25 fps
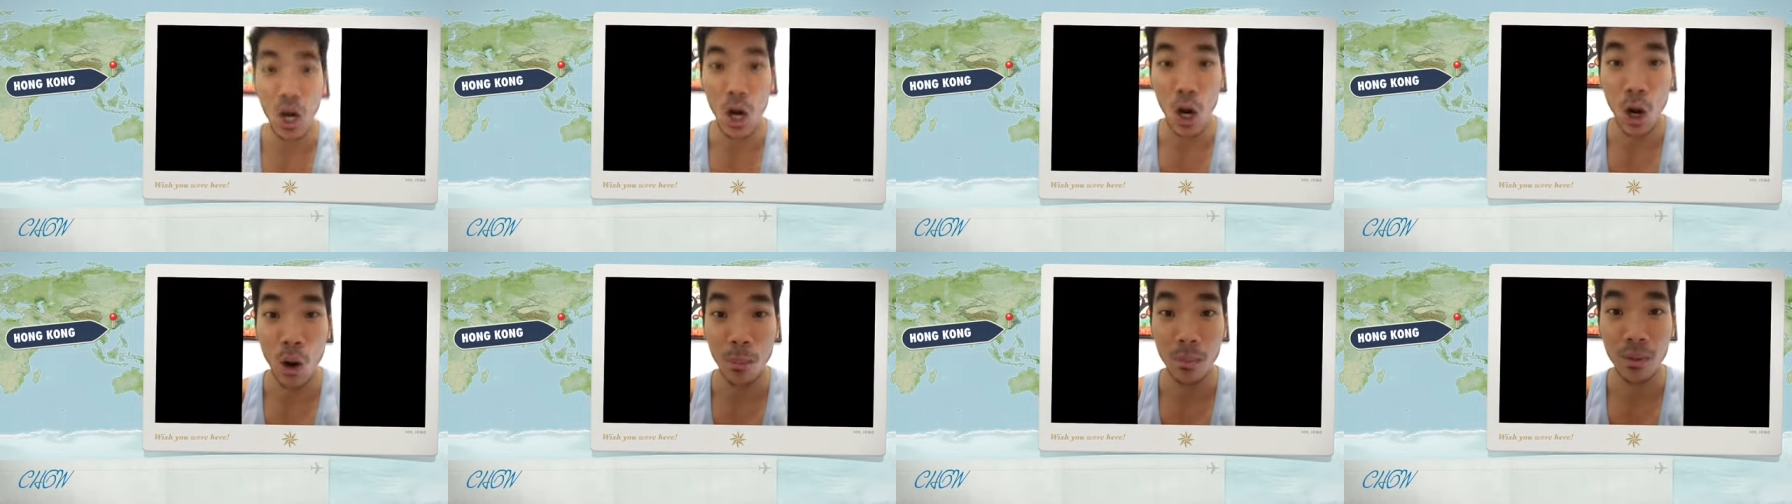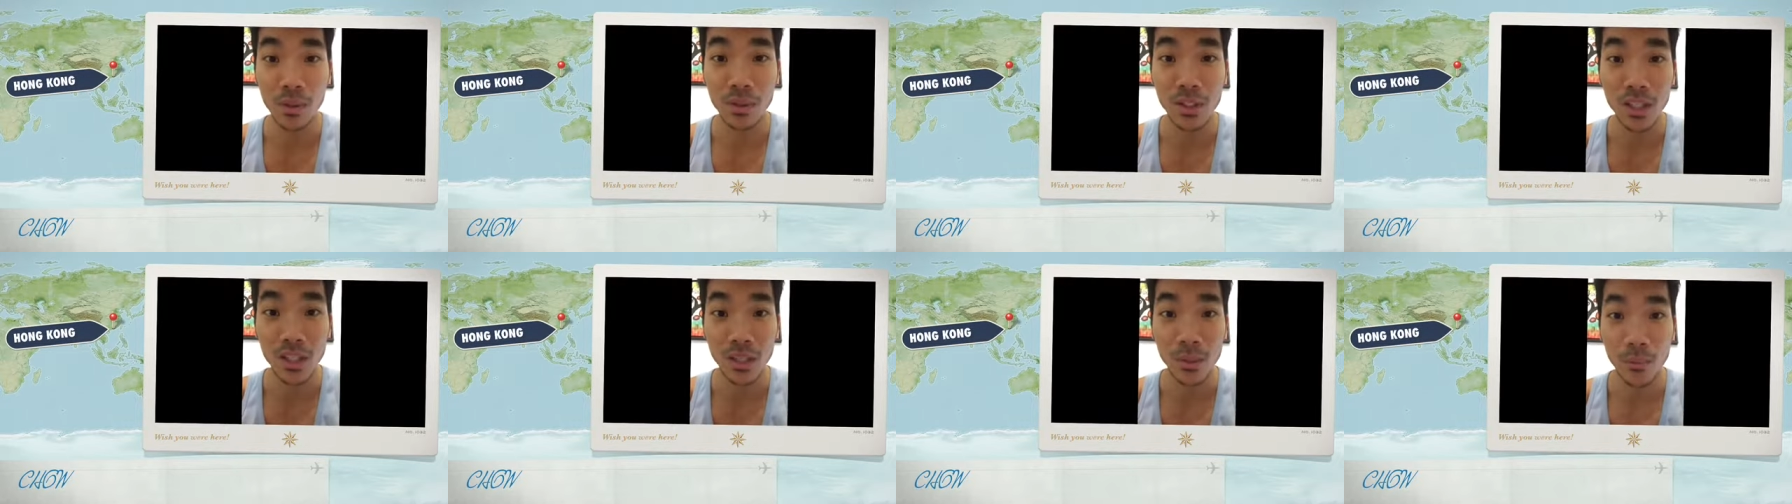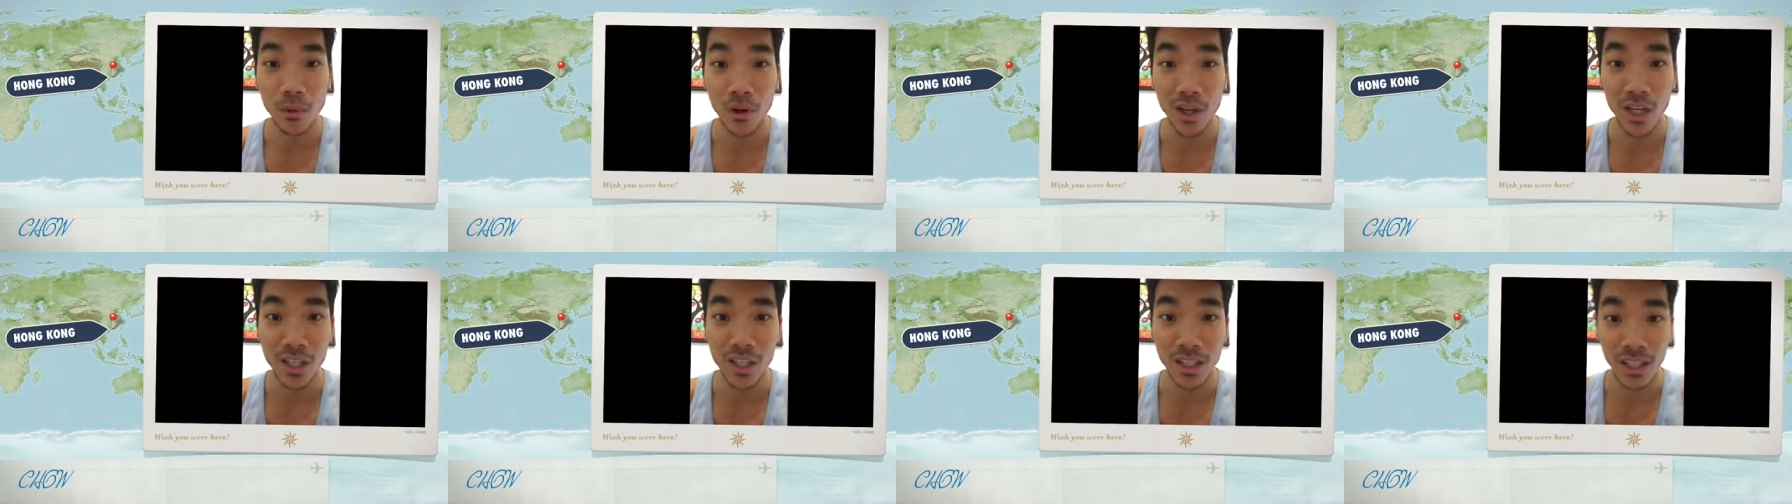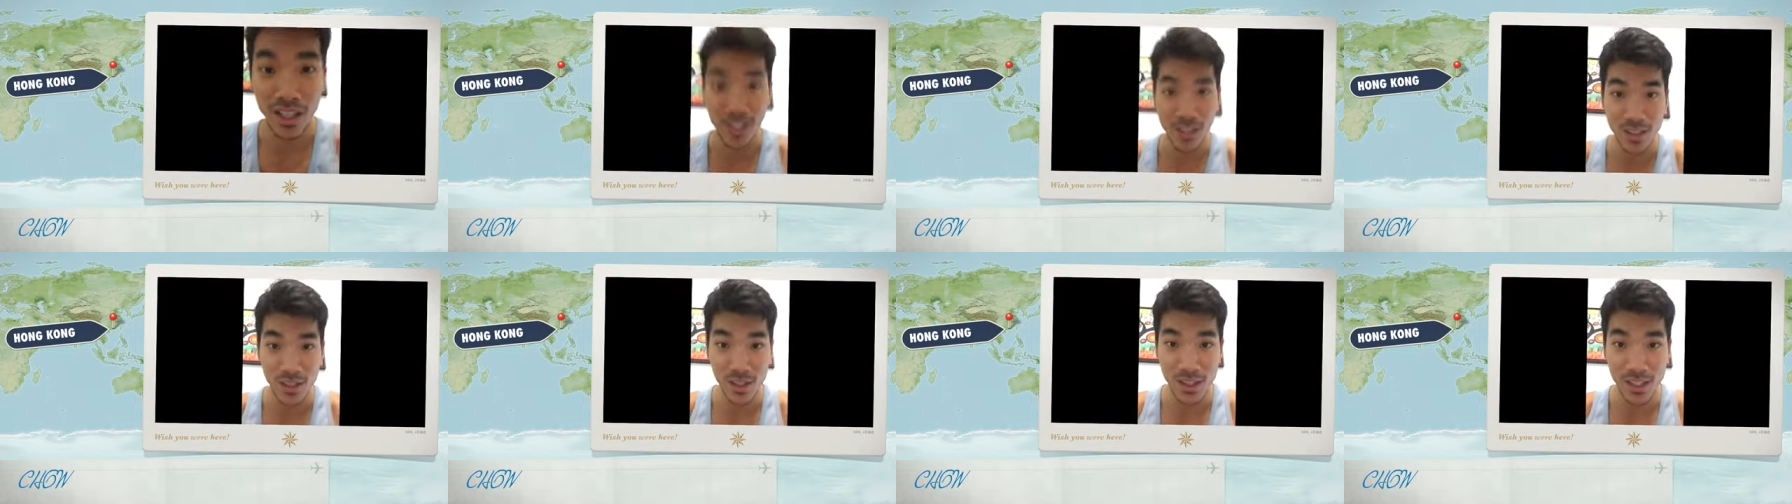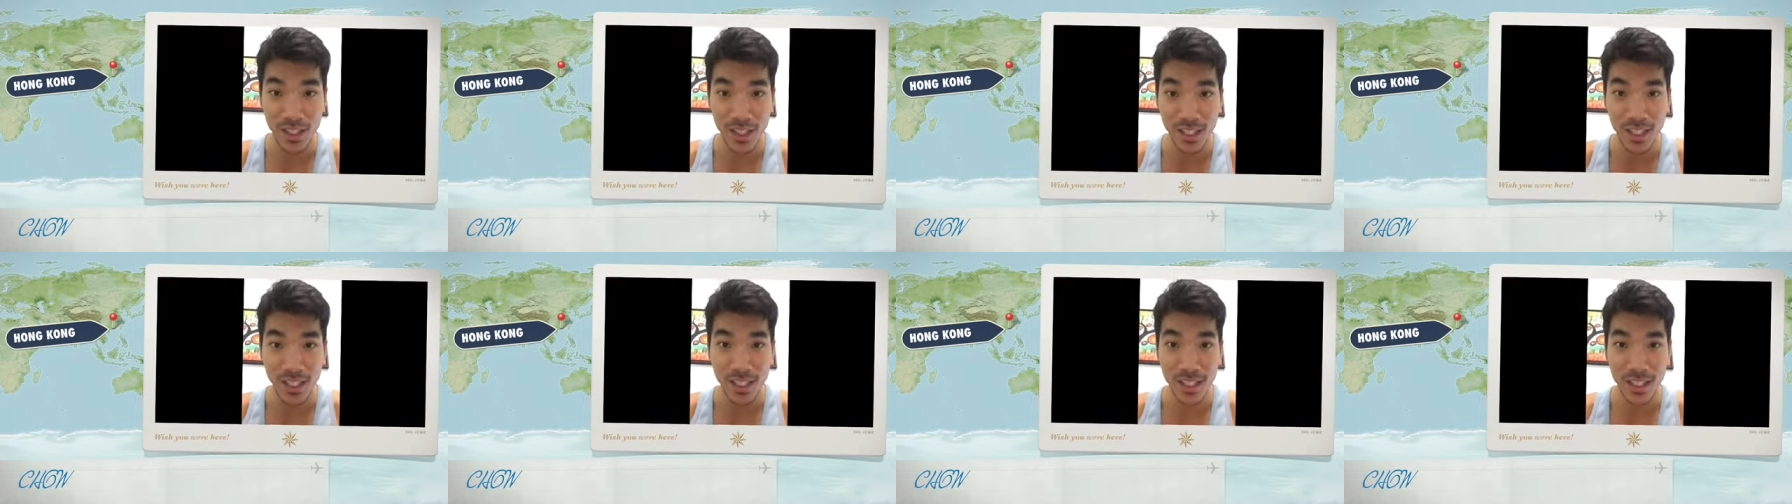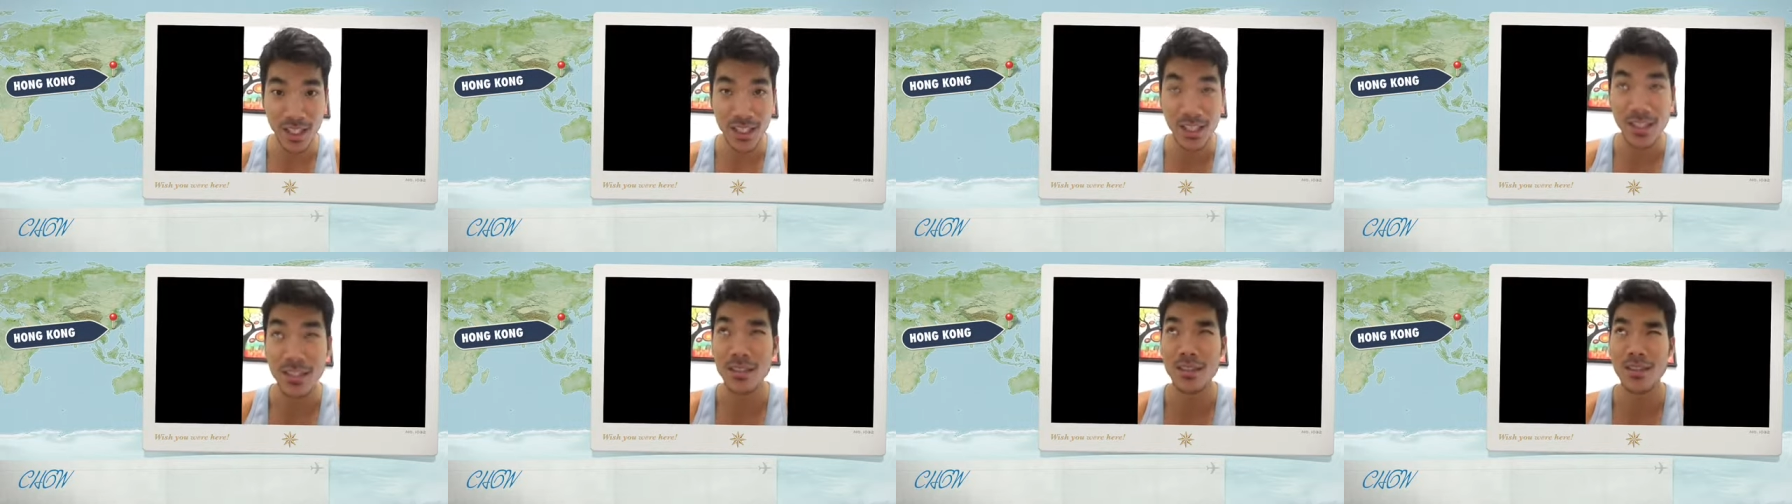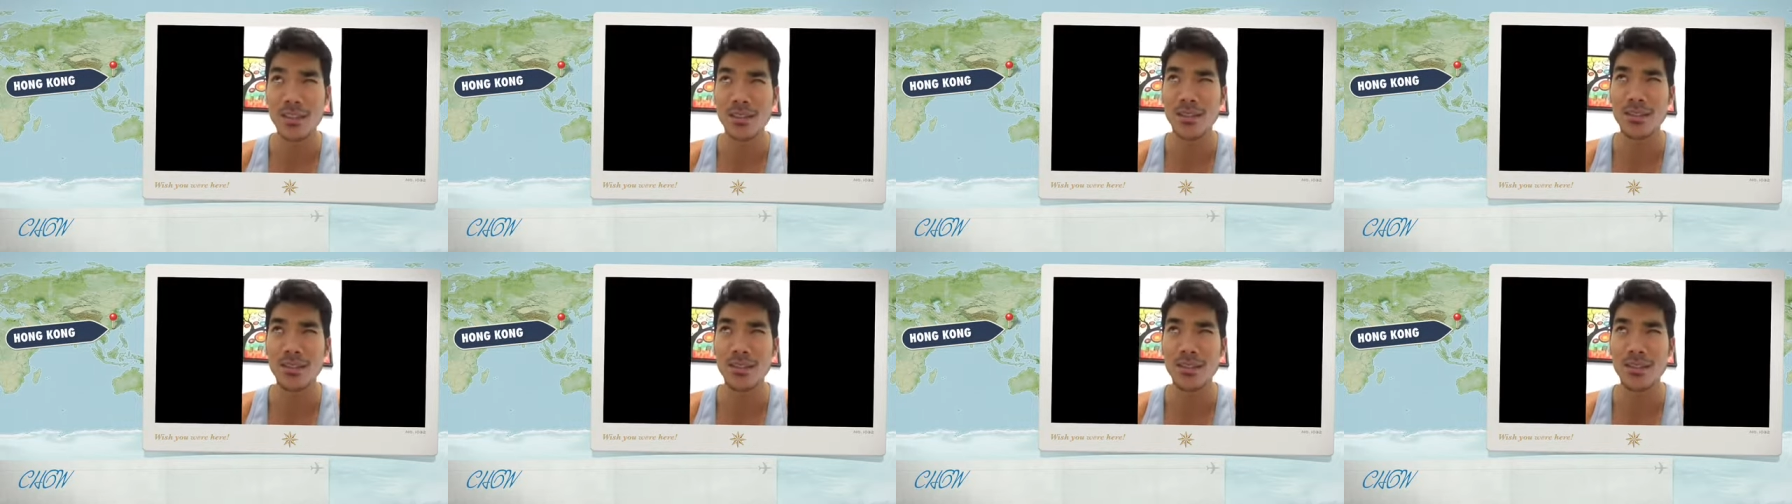Hope you celebrate it nicely in